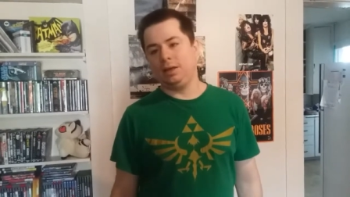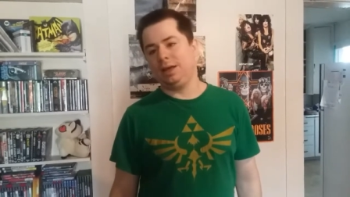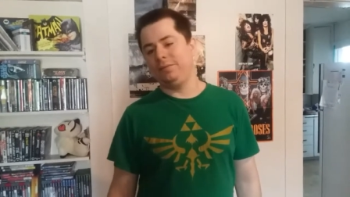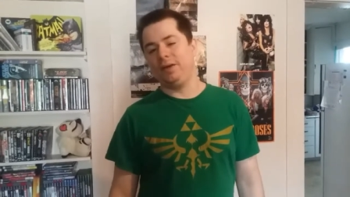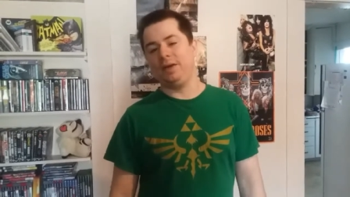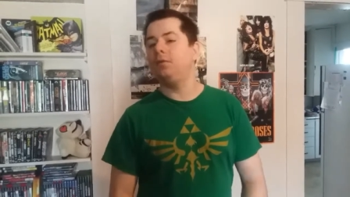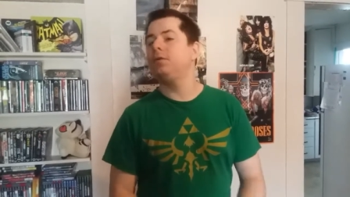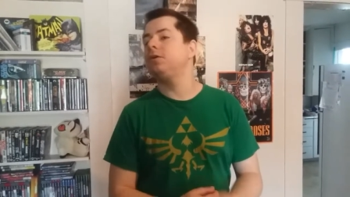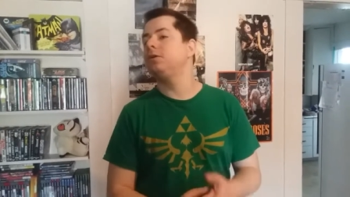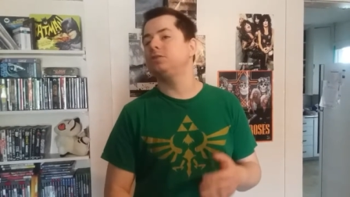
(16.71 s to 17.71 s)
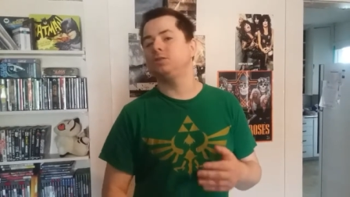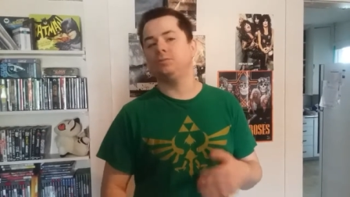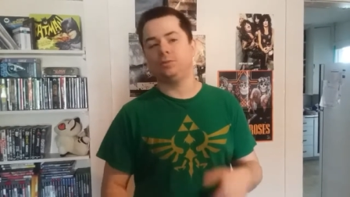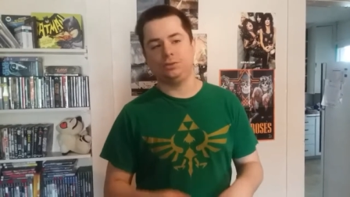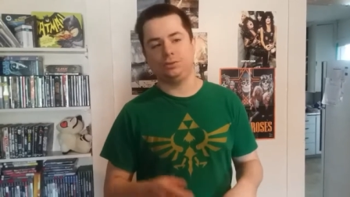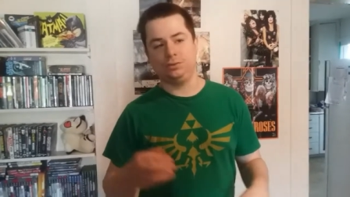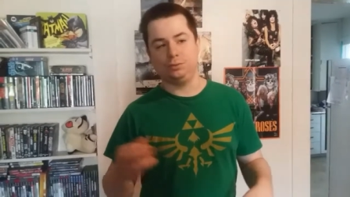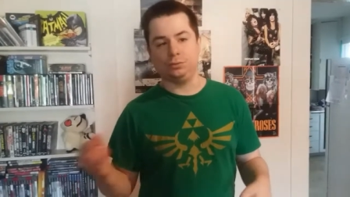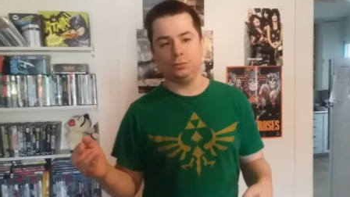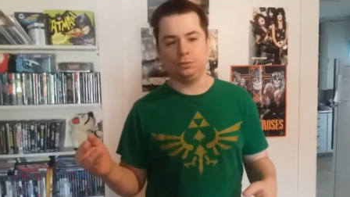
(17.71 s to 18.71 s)
cafe owners,
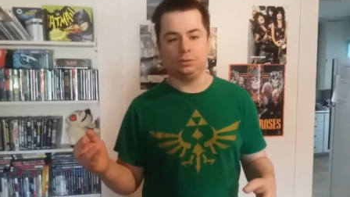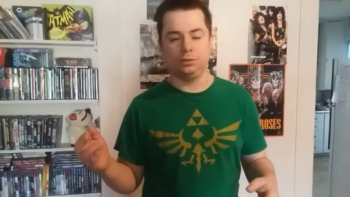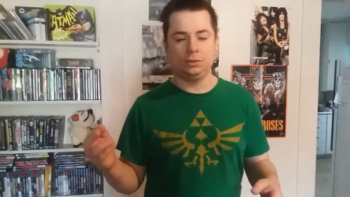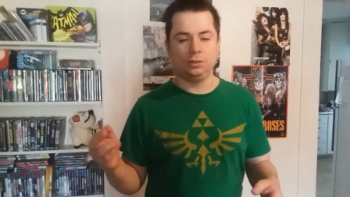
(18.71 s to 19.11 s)
restaurateurs,